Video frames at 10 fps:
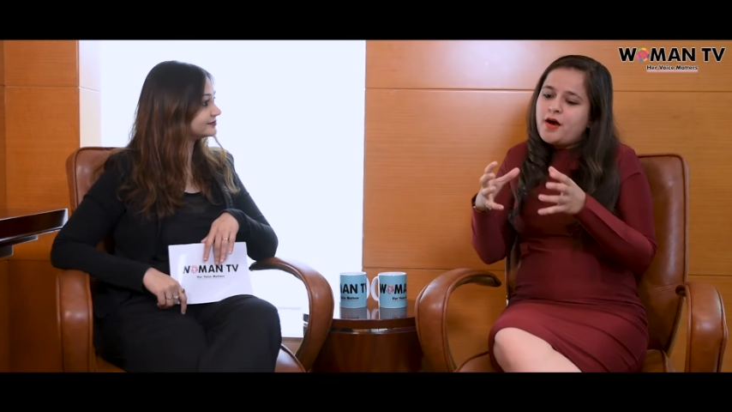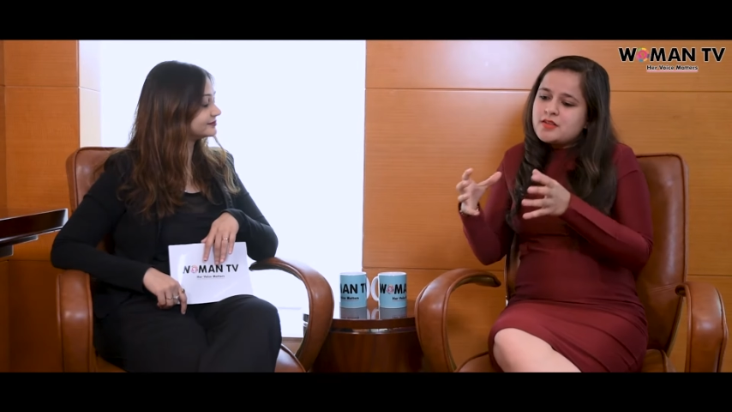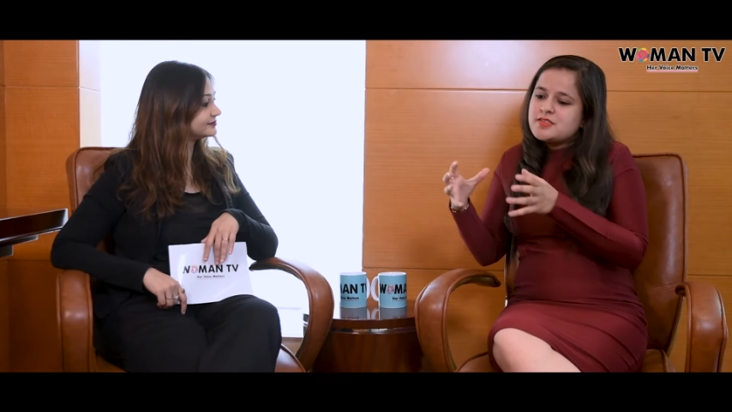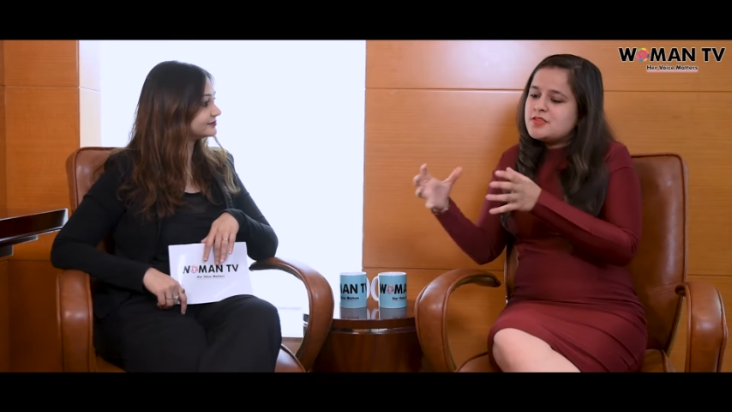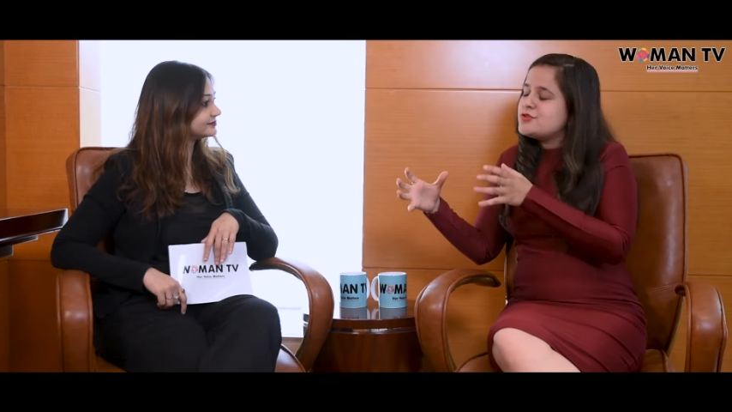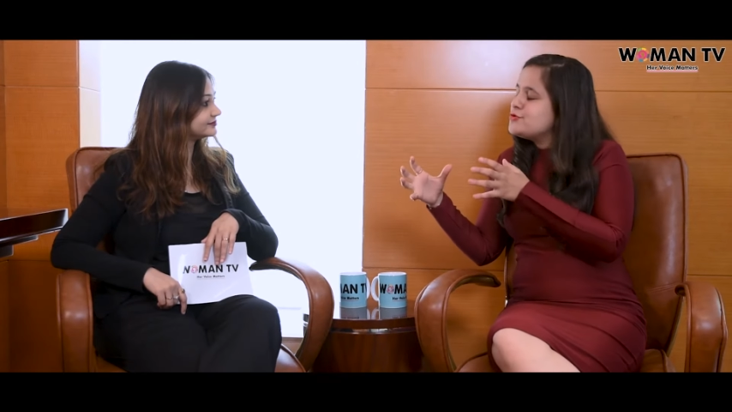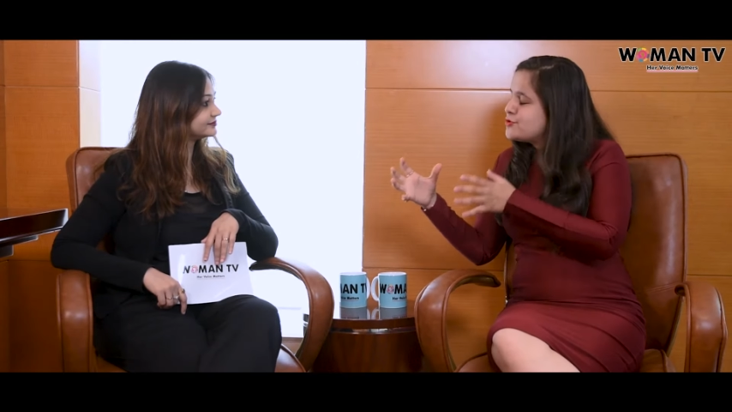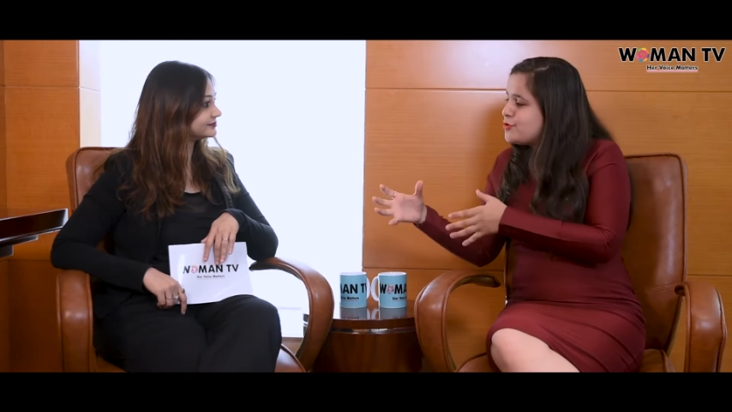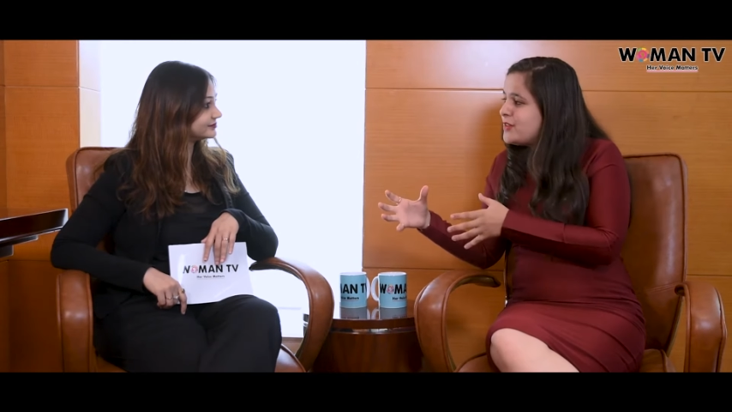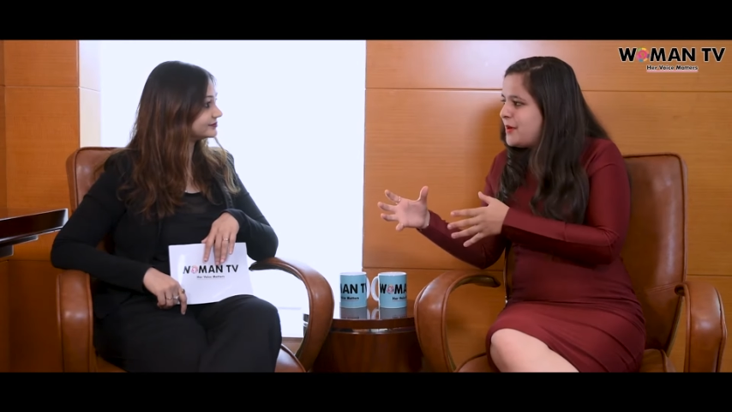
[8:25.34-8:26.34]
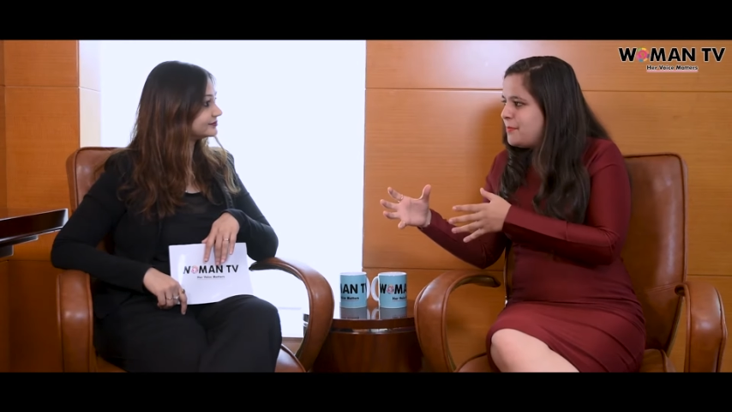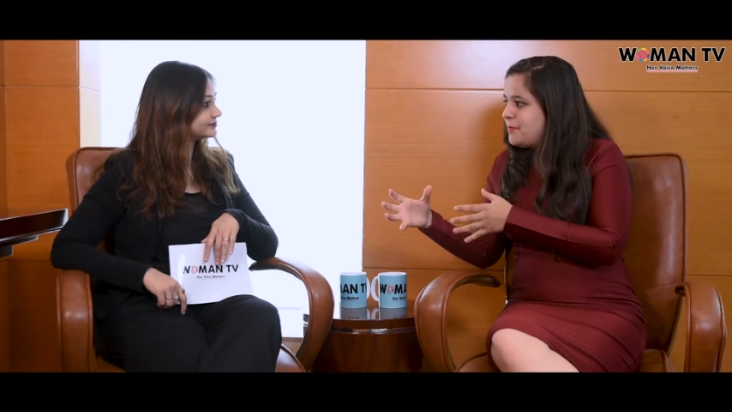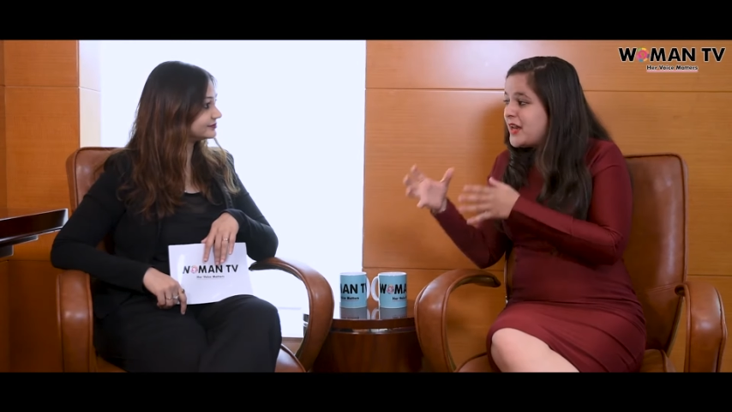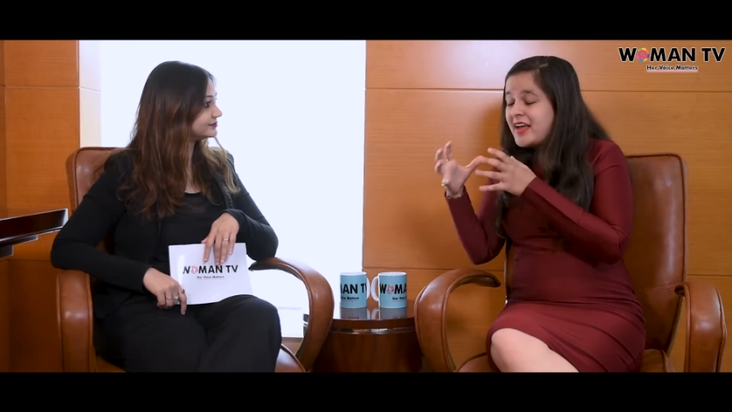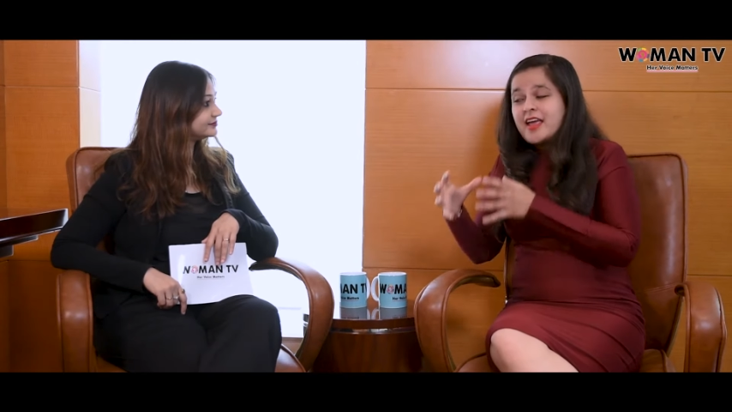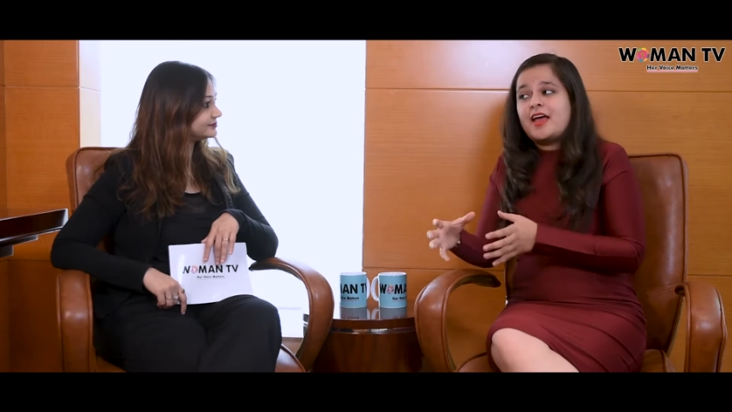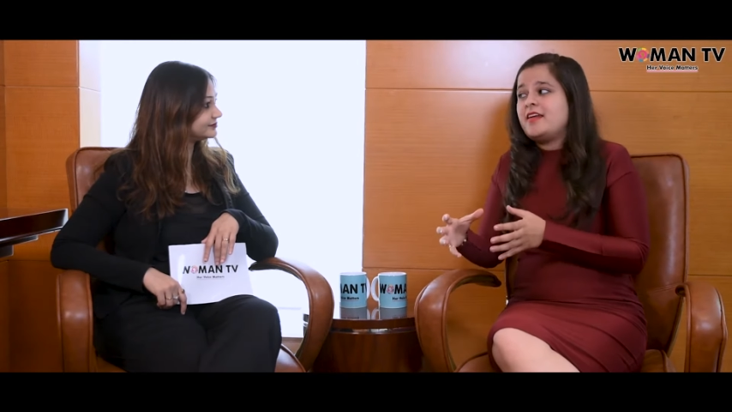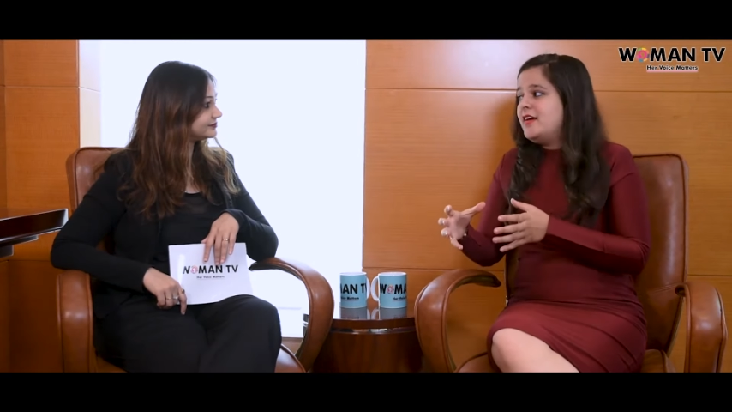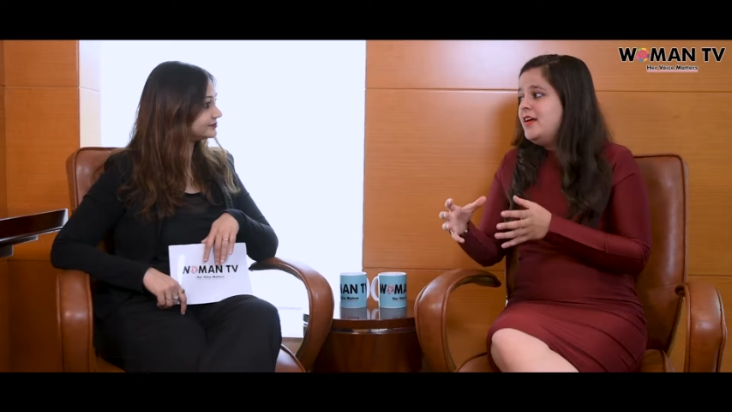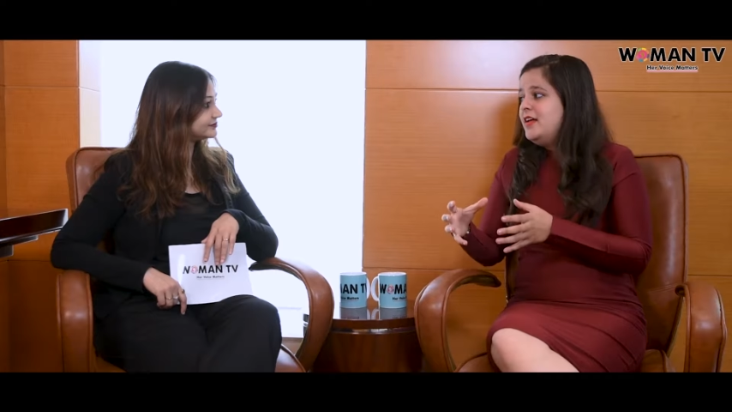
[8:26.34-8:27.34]
Speaker 1: paths to show them. But
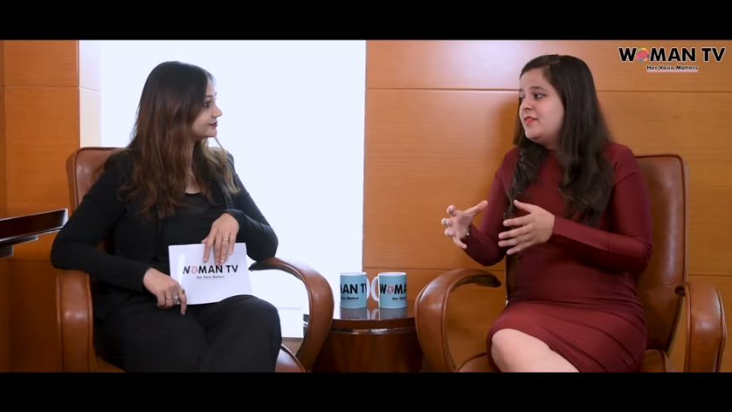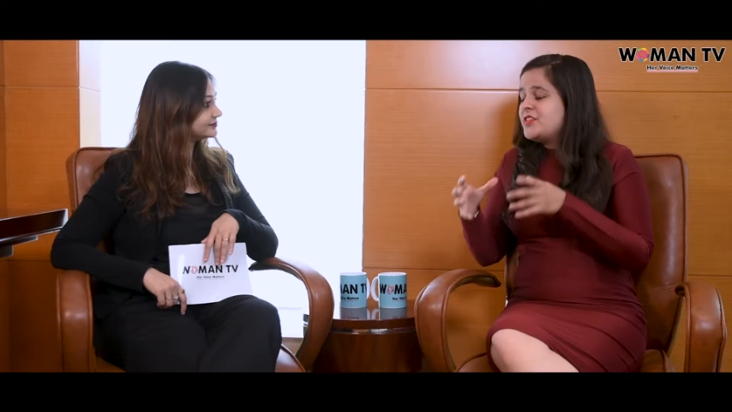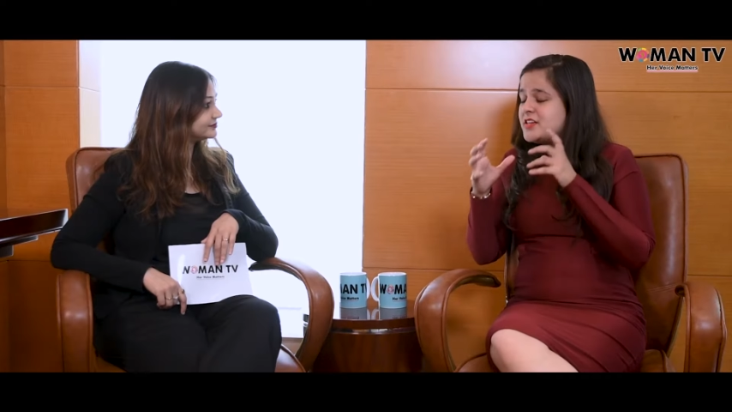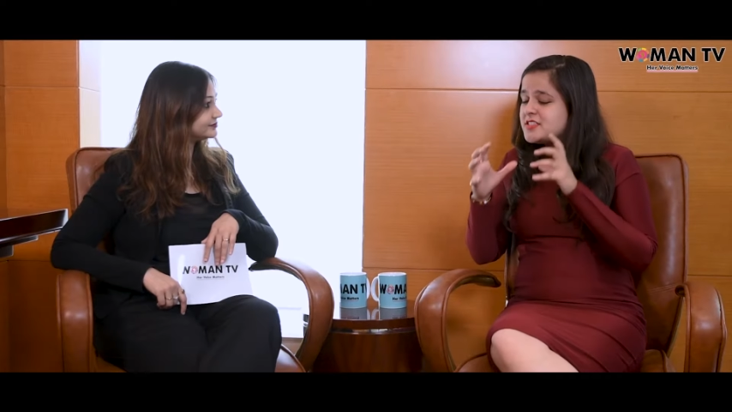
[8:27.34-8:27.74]
again, the